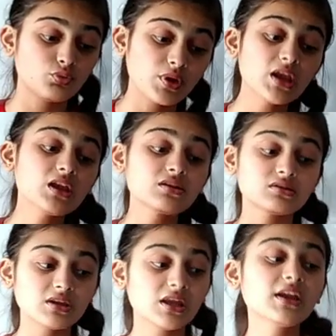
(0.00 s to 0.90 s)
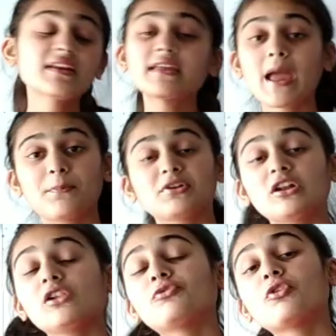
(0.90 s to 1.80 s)
we need
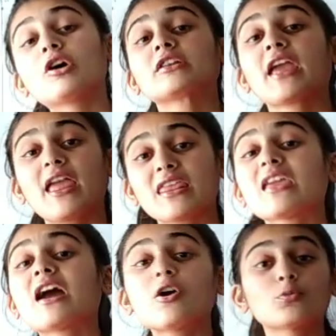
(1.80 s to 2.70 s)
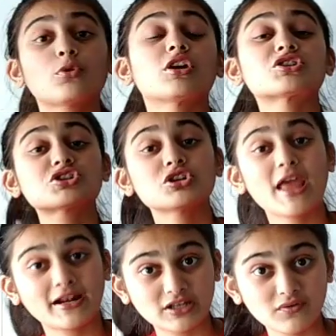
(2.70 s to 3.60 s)
capital for carrying out production
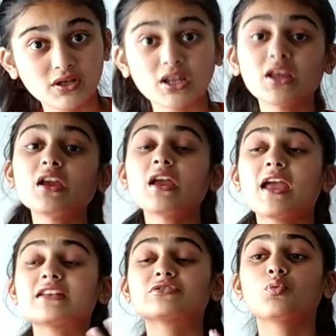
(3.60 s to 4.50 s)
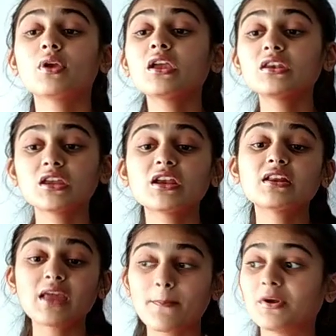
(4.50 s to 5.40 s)
activity, as we
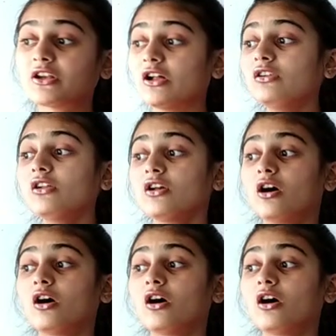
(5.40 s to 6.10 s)
need capital